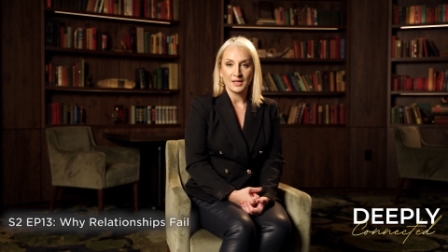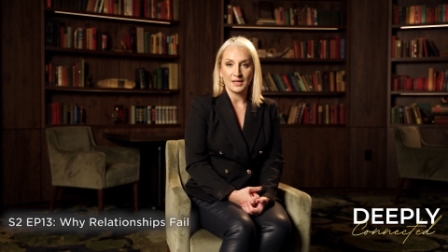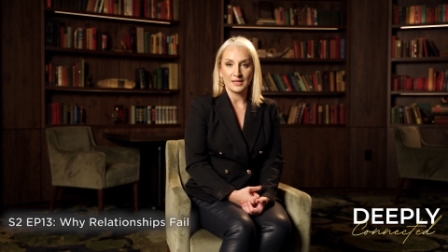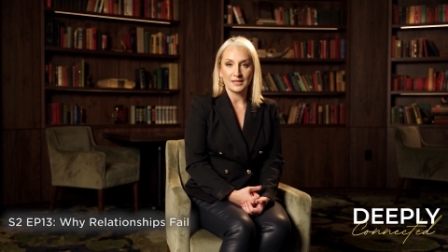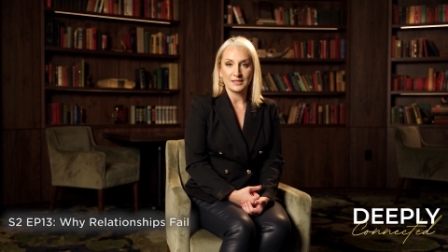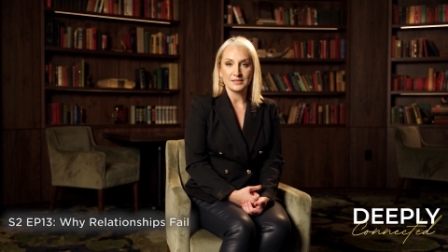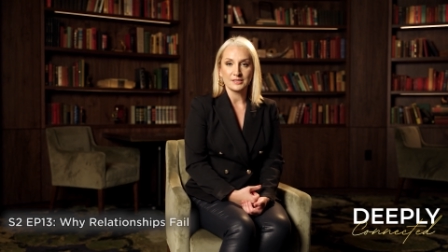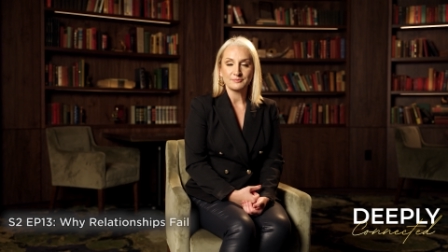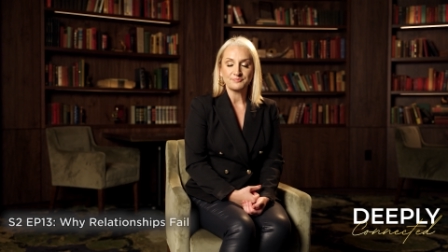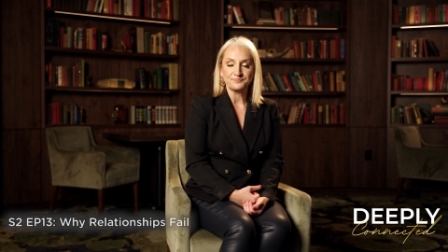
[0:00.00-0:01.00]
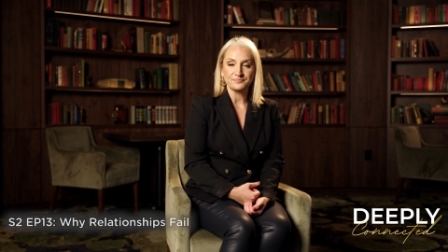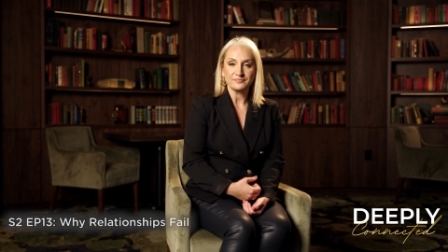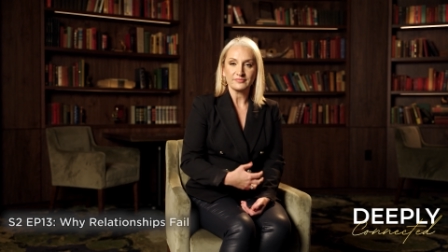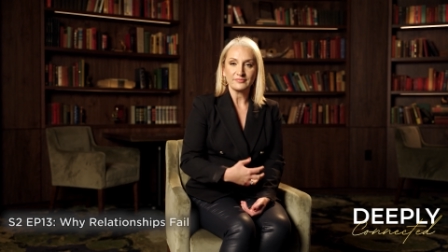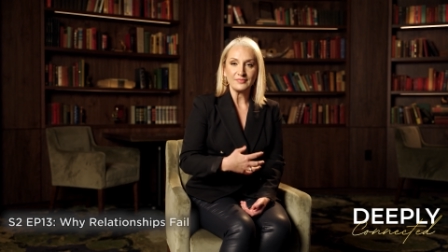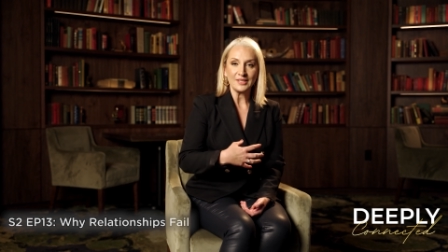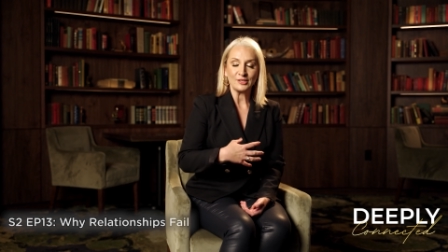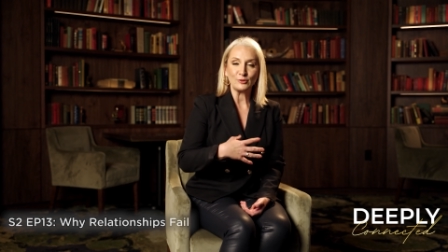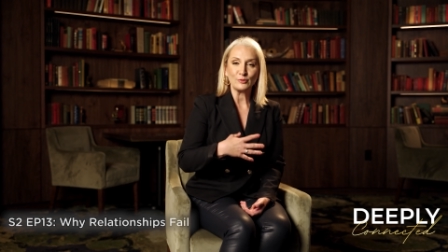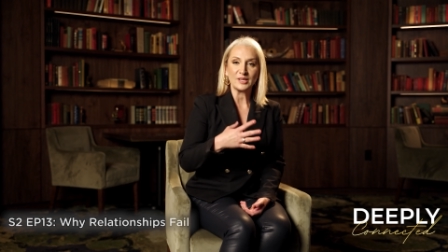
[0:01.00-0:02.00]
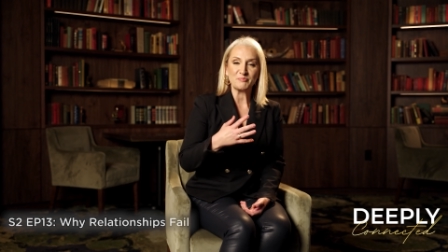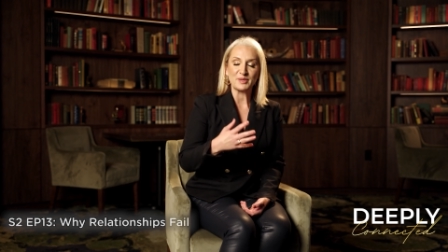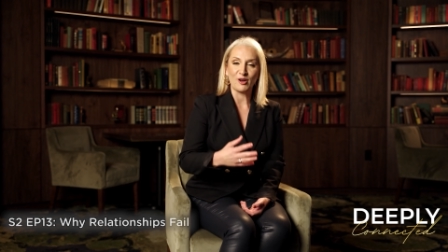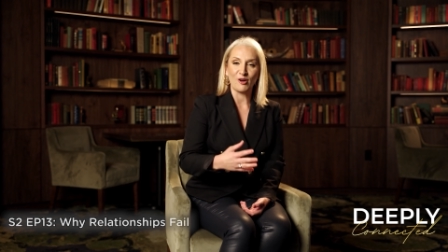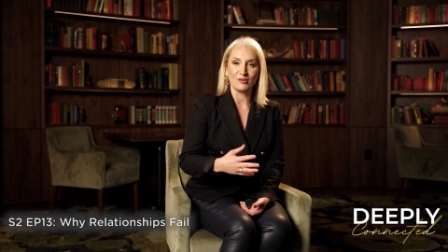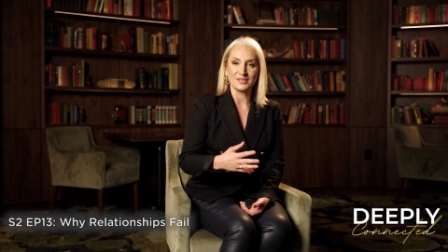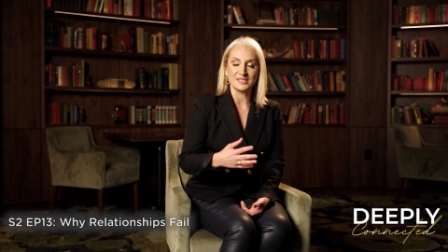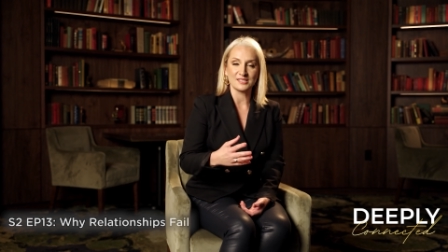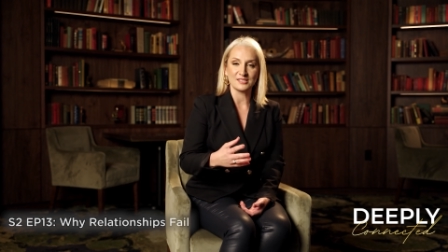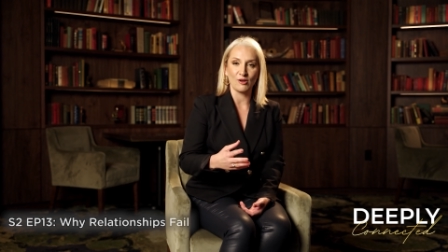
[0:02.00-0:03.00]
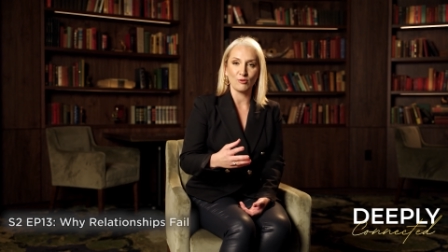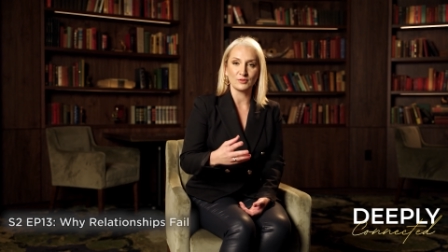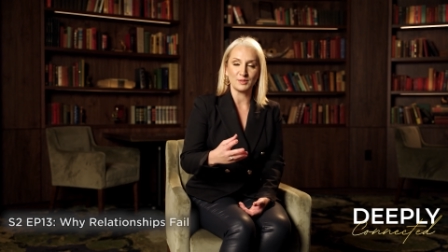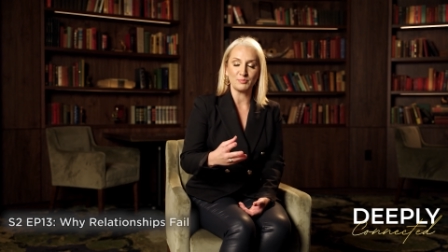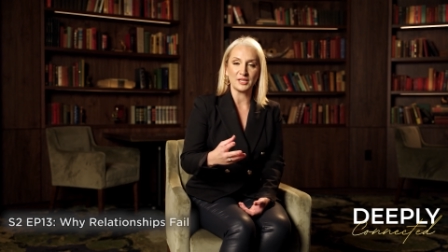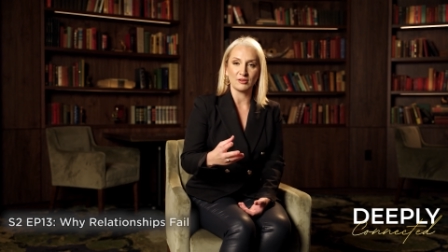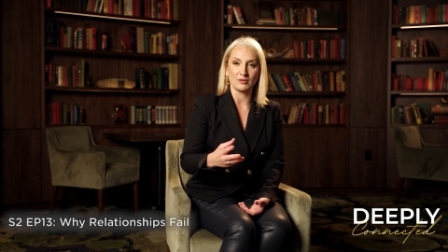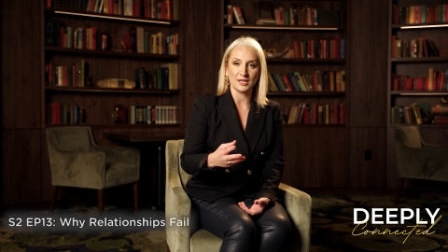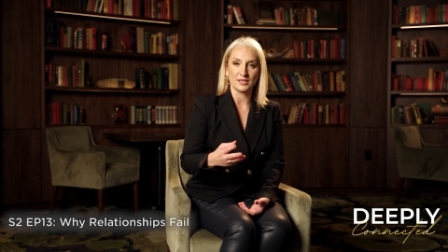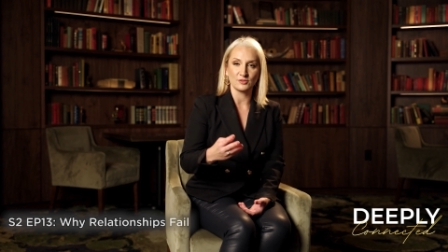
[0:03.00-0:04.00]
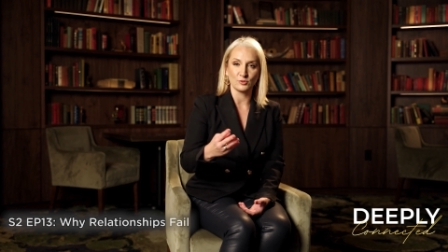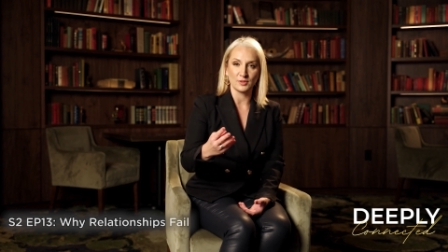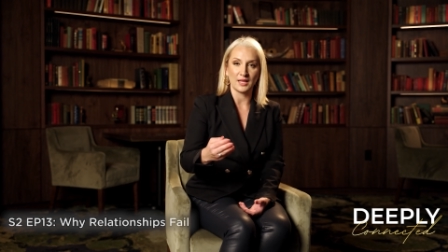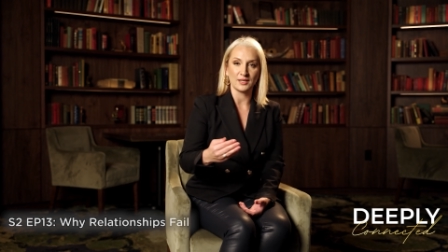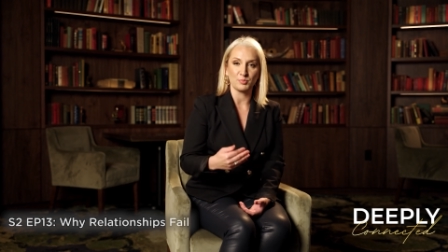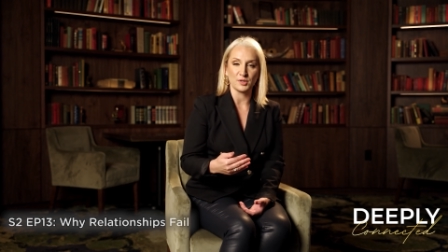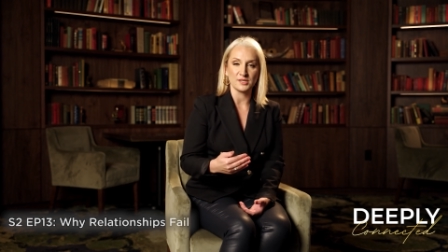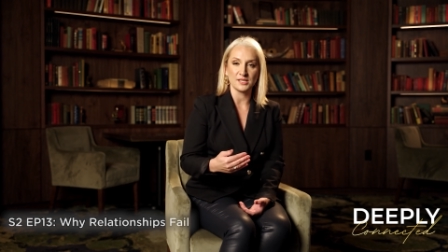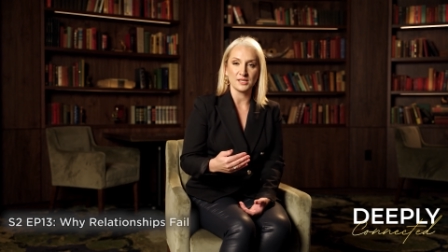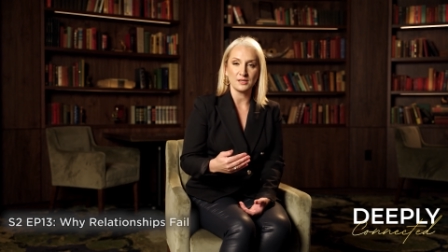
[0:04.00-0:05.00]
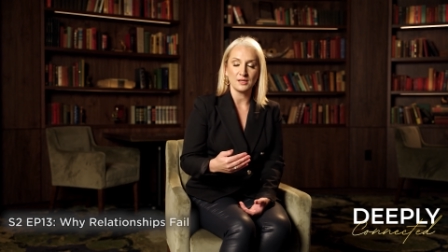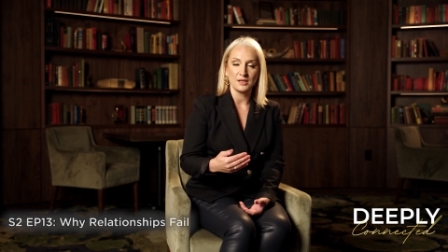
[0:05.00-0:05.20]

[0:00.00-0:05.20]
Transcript: And you can be only so deeply connected to another person